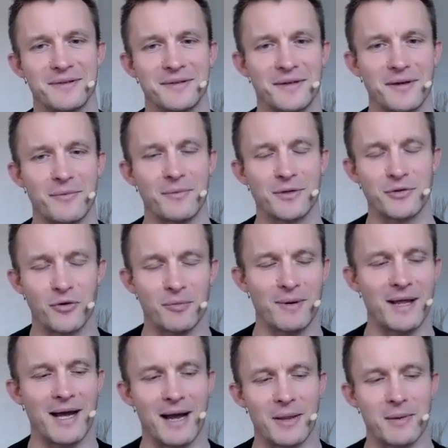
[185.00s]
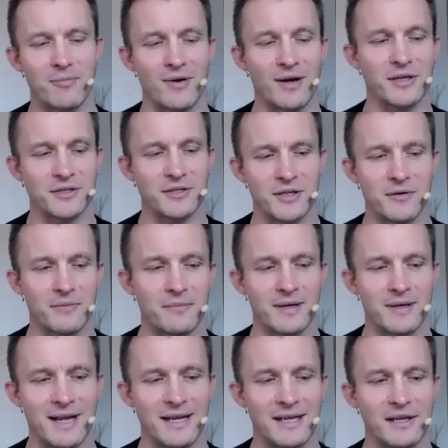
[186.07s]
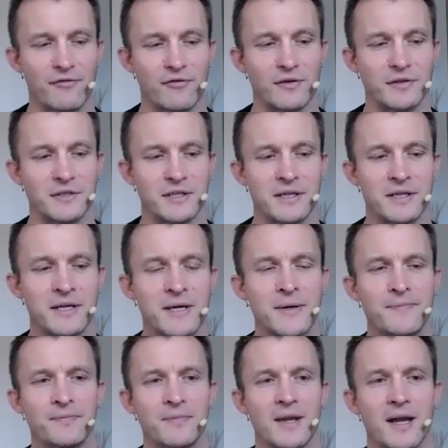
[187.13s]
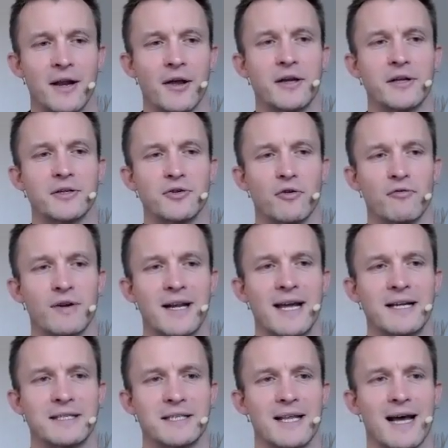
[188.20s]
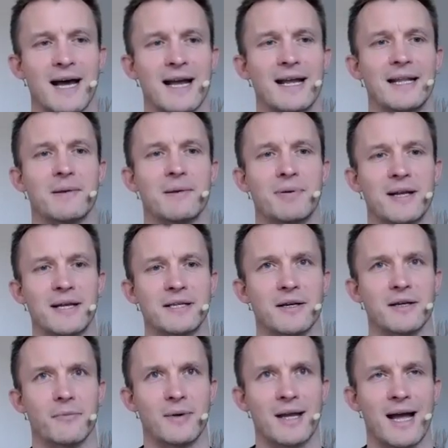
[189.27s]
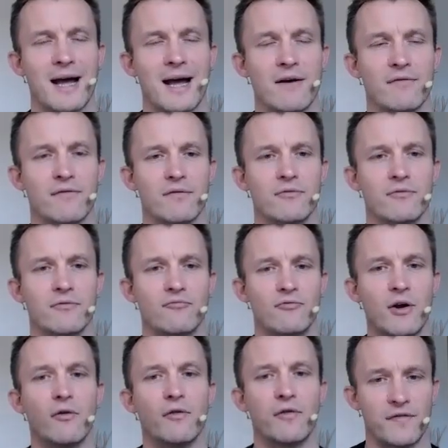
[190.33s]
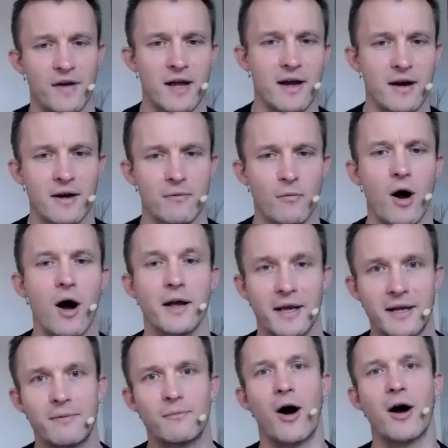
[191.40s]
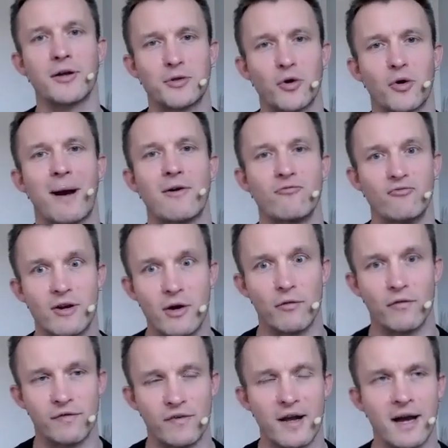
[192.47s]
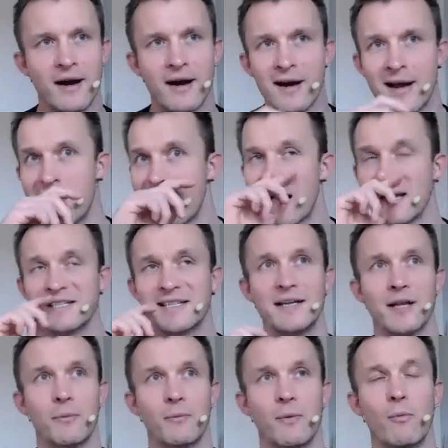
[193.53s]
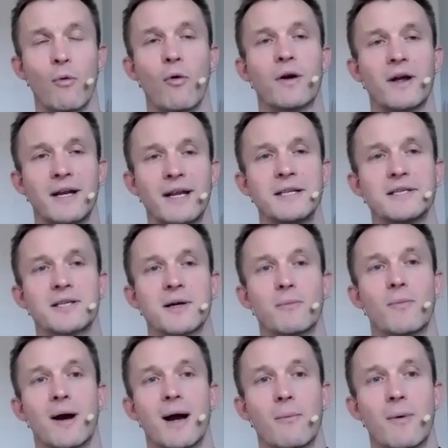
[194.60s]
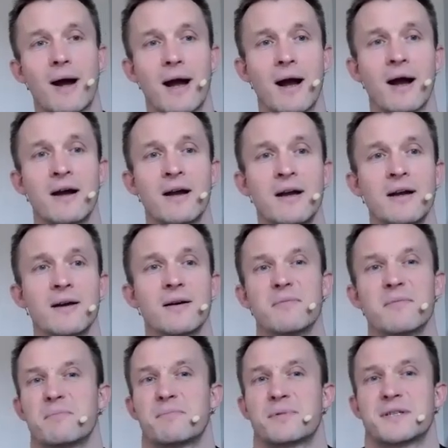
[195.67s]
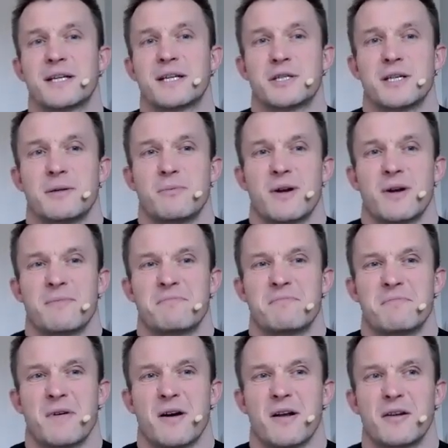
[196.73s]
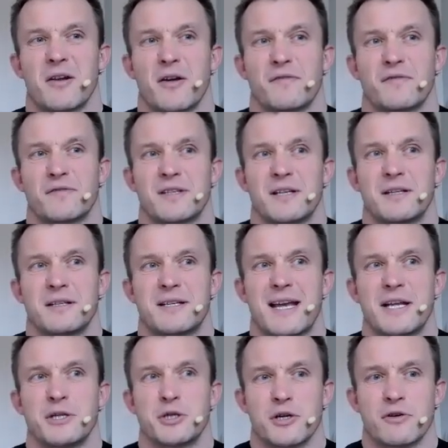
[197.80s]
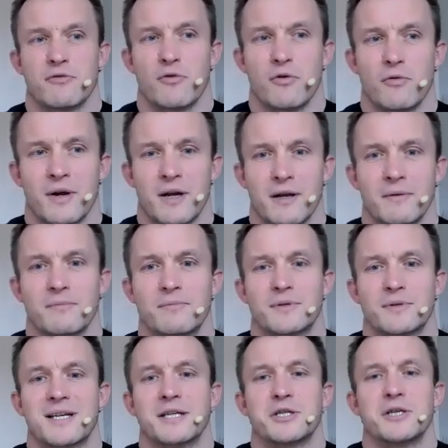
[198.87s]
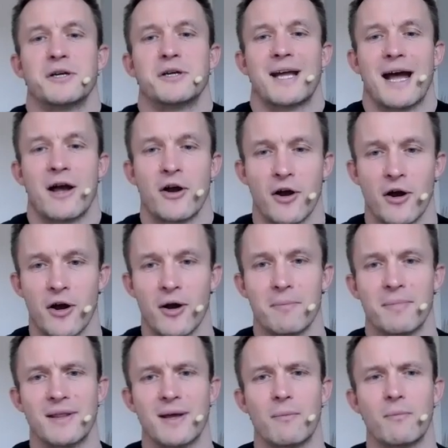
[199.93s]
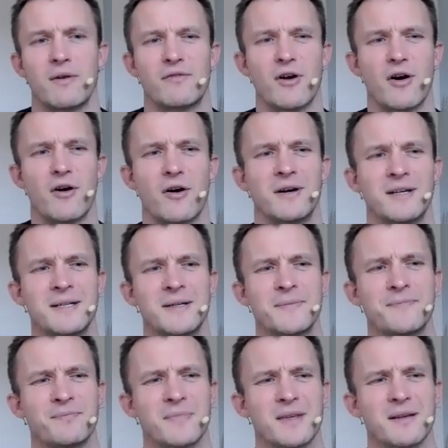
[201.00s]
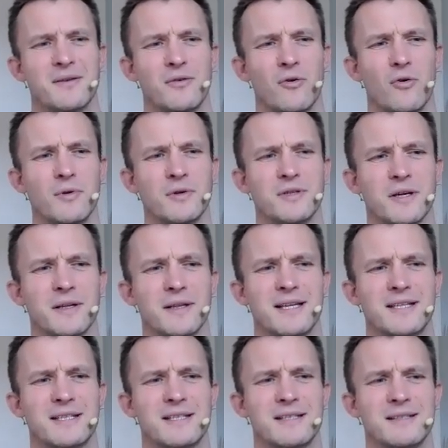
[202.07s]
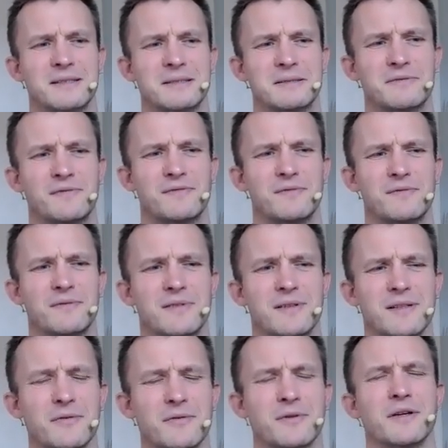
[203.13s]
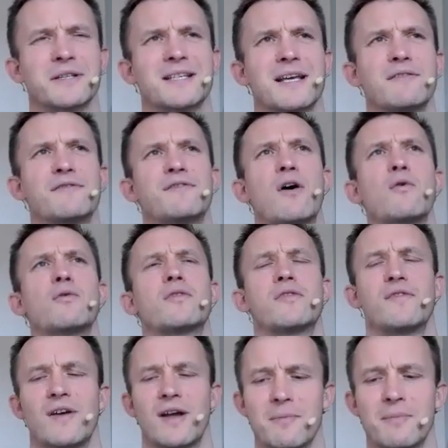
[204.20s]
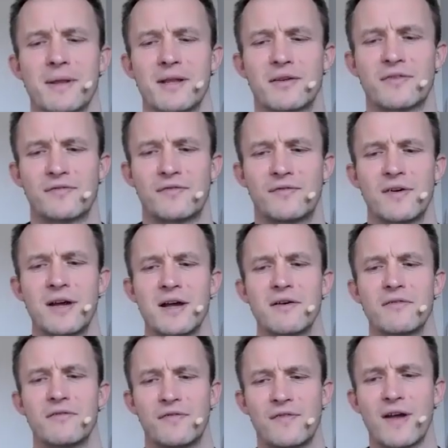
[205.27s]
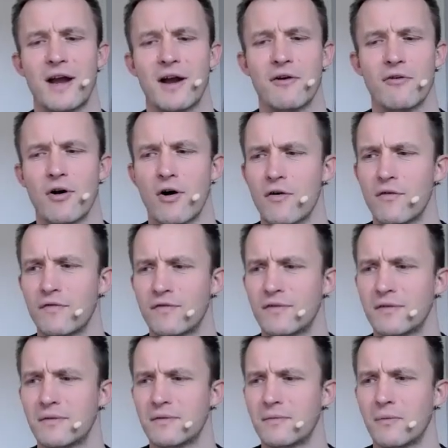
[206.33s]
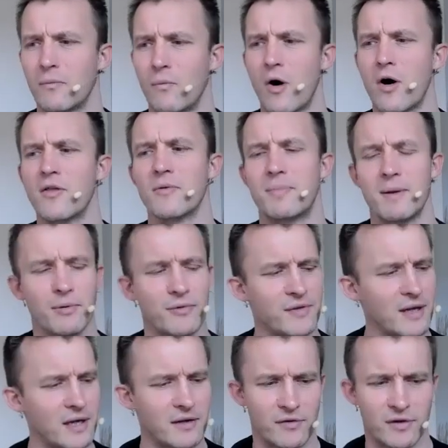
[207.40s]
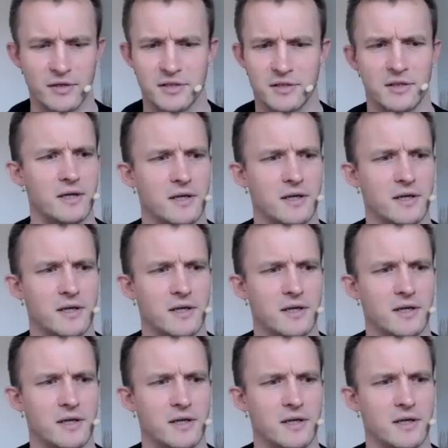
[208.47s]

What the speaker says: we talk about that, how the brain doesn't know any difference, and I can sort of relate to that in the police. Like we have real fear. What I talk about real fear, as in like we're walking in somewhere where potentially our life's in danger or potentially could get hurt, but then we've got almost like this. I don't like to say false fear, but this fear of what other people think of us.